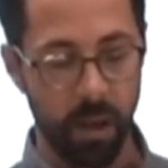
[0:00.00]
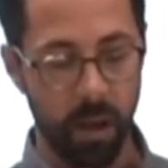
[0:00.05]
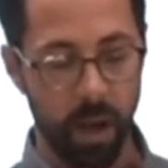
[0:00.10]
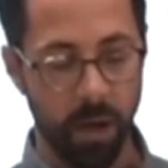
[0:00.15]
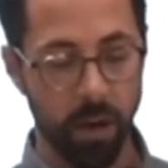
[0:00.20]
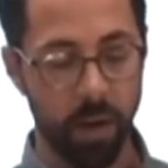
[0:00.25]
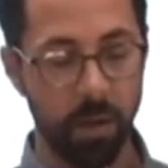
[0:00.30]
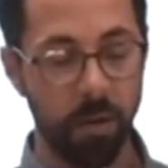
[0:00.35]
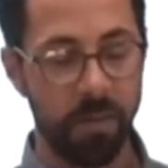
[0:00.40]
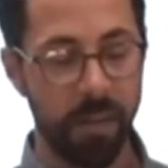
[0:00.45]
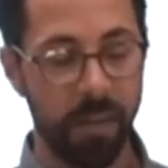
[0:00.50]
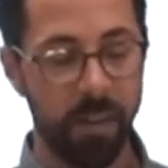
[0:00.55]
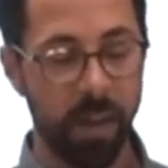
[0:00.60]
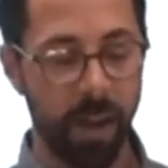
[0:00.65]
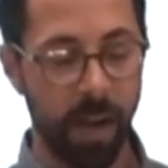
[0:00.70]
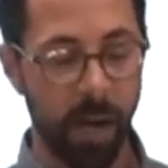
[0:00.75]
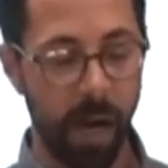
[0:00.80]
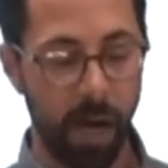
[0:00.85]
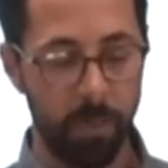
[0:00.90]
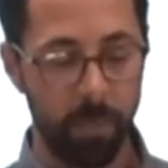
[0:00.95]
Another thing
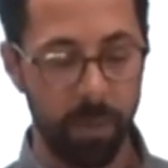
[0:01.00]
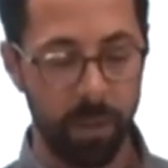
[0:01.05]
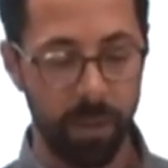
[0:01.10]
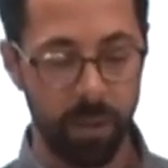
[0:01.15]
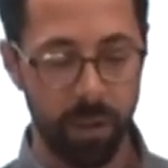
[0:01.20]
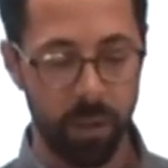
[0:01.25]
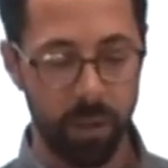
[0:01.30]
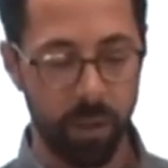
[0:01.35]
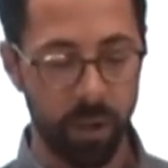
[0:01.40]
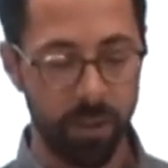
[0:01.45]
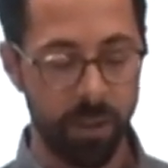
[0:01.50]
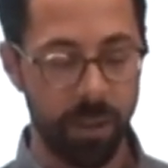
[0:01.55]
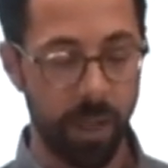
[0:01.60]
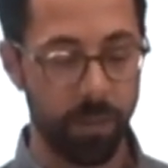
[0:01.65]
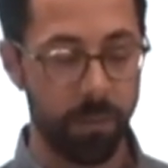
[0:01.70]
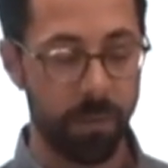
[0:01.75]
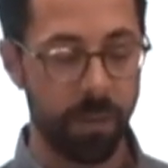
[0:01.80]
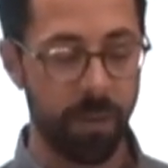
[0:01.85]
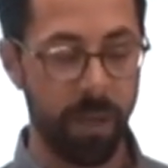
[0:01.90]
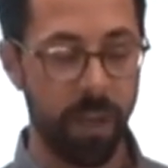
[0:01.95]
that happened in John
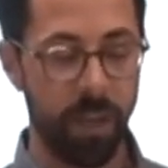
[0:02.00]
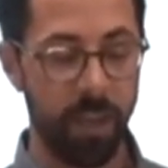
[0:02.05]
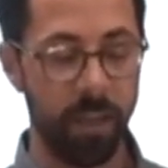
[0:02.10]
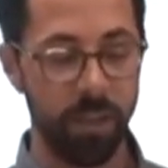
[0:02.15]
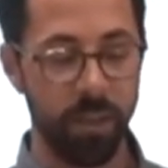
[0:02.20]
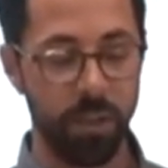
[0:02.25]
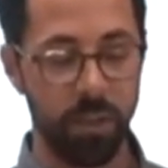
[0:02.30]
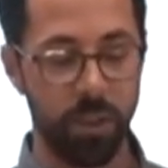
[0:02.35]
chapter 8 is